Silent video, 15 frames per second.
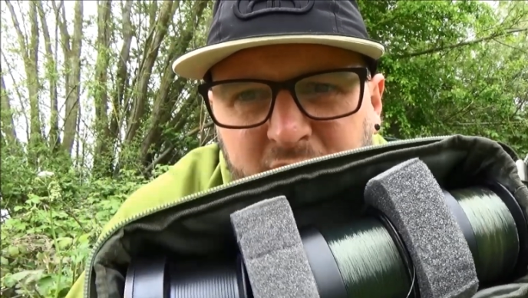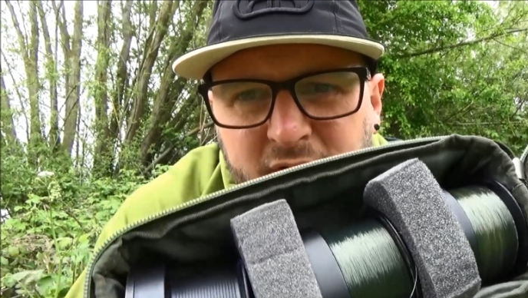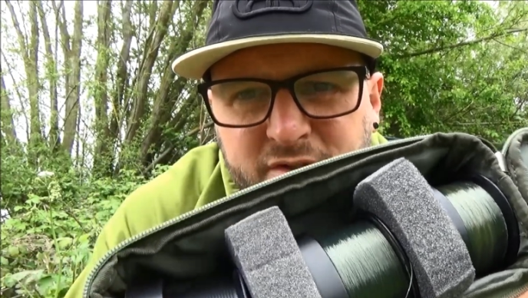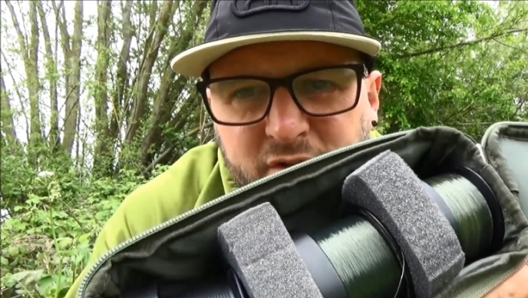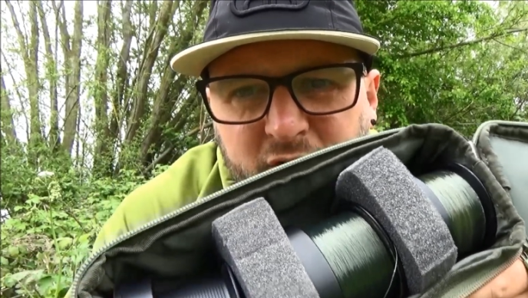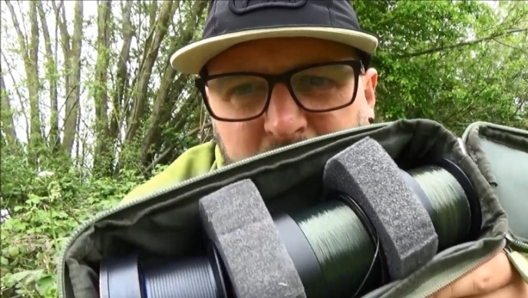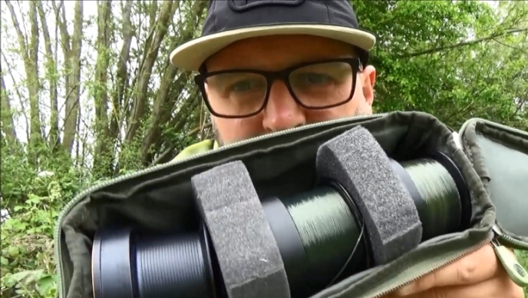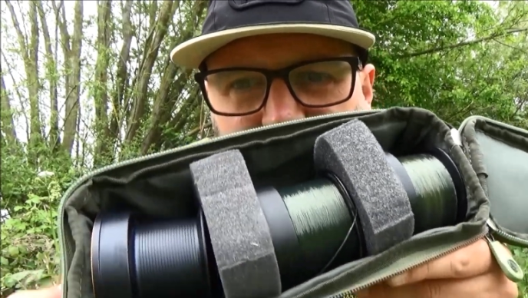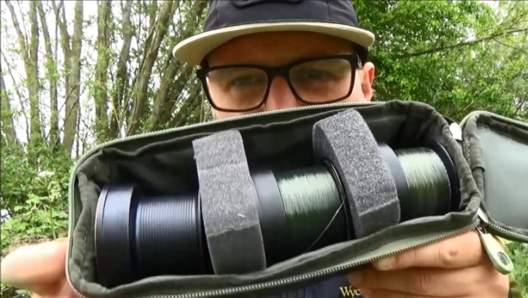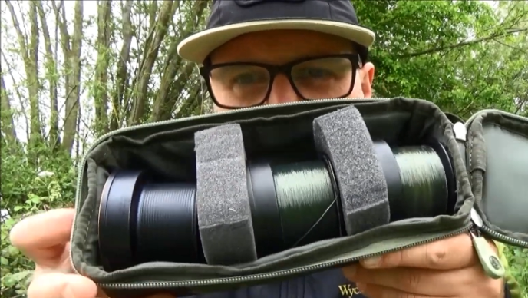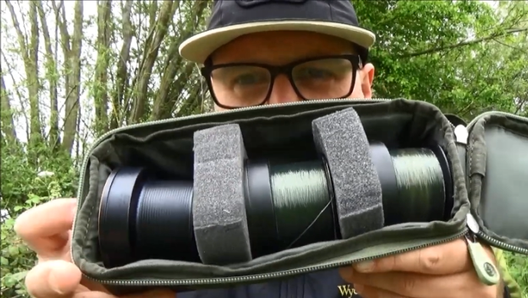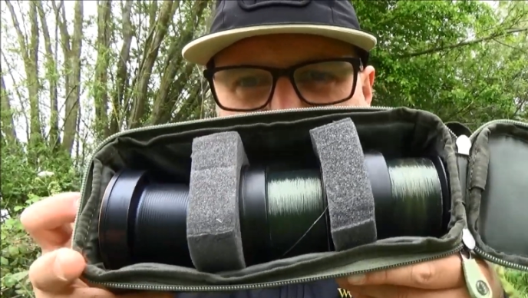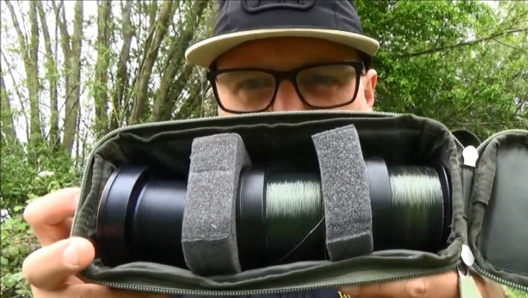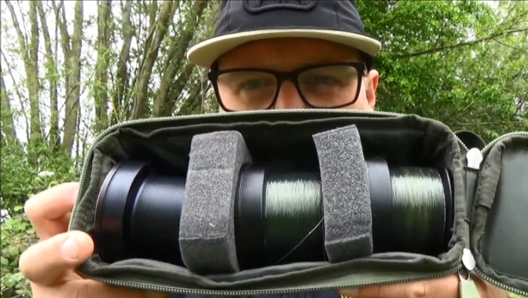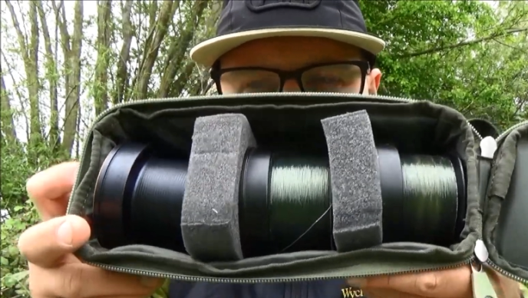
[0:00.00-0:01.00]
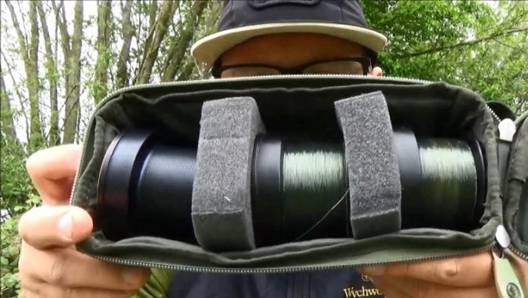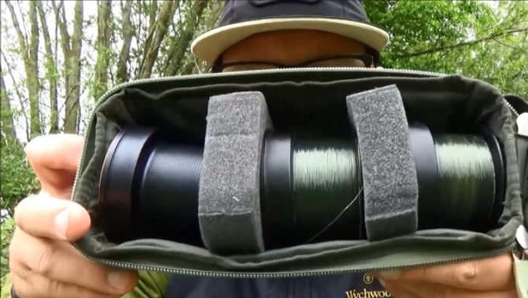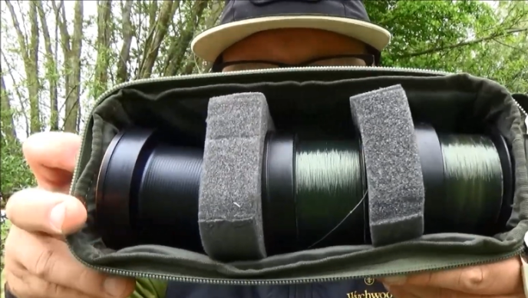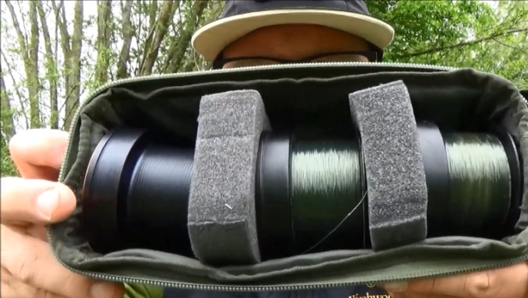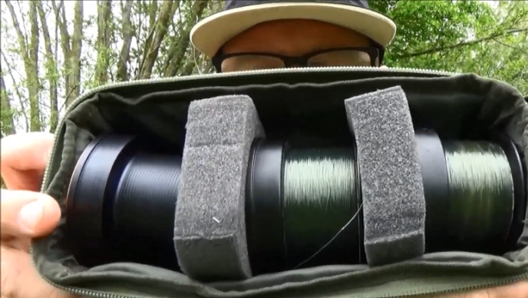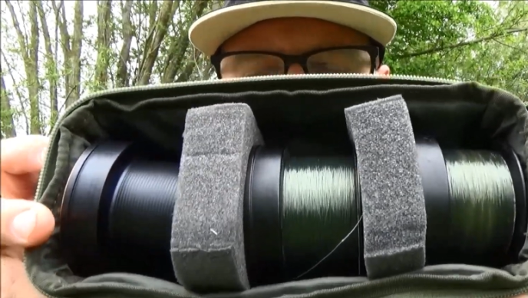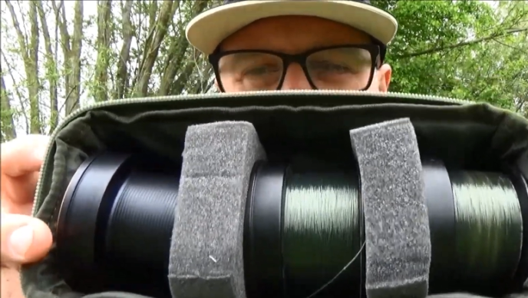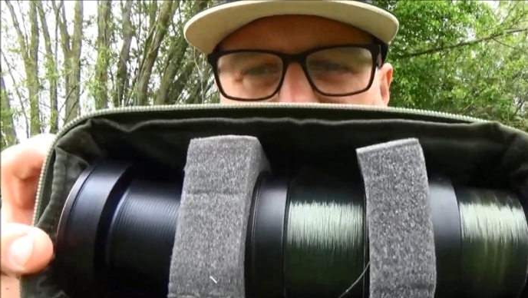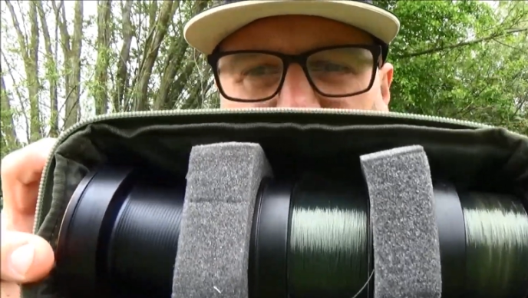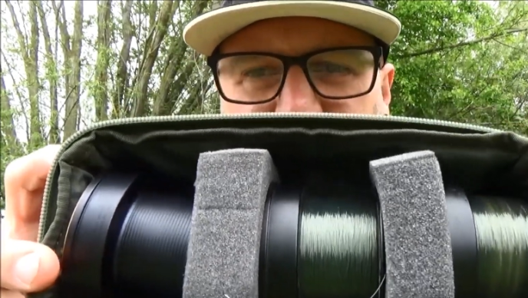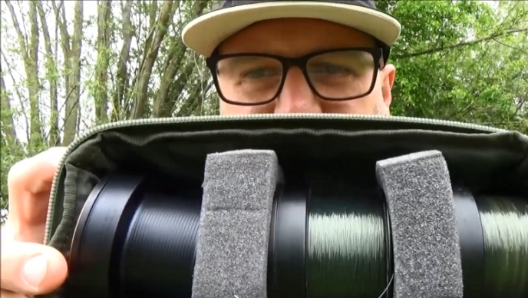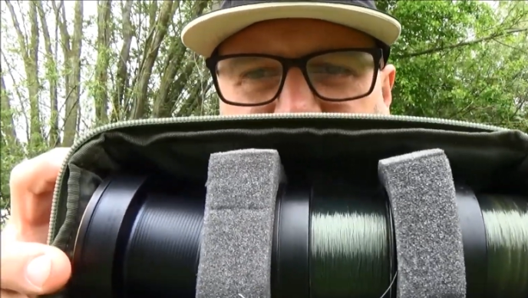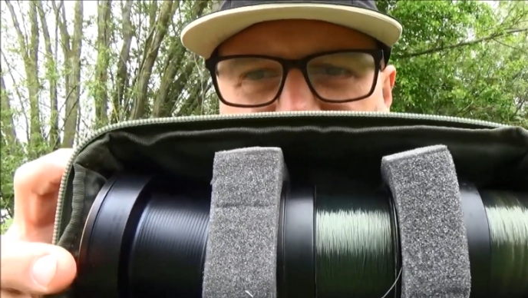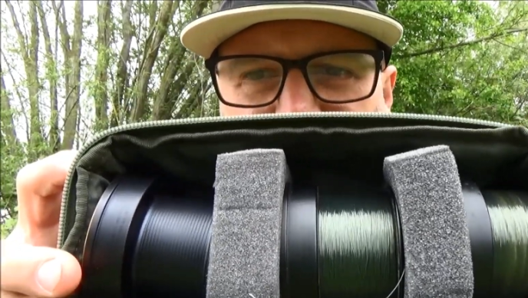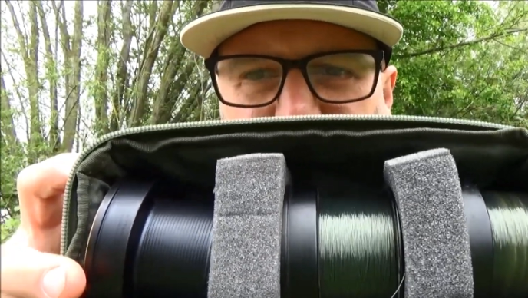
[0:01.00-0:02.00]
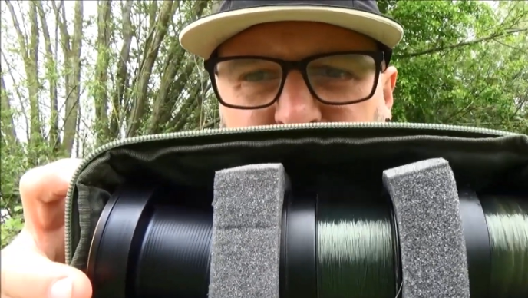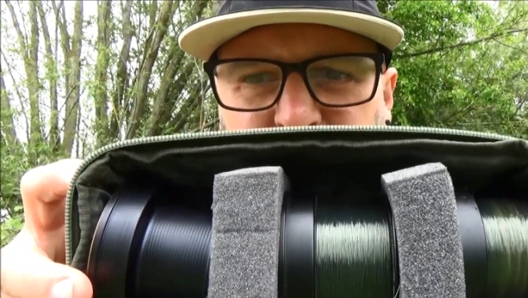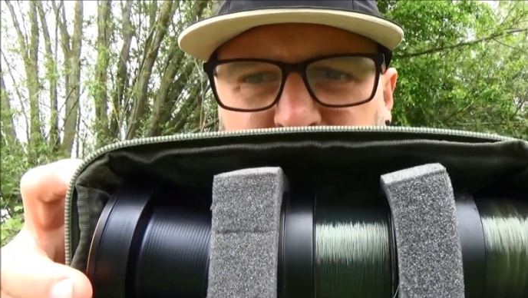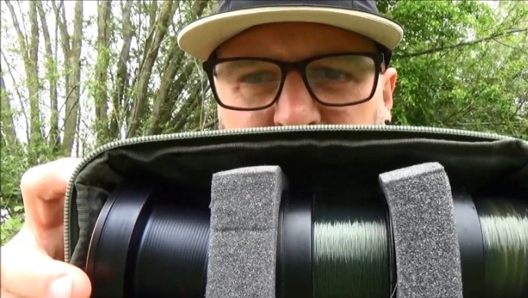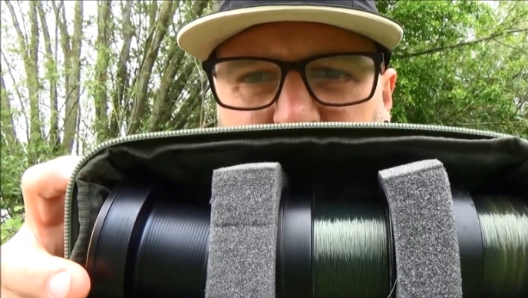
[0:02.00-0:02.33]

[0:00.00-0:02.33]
So they will cater for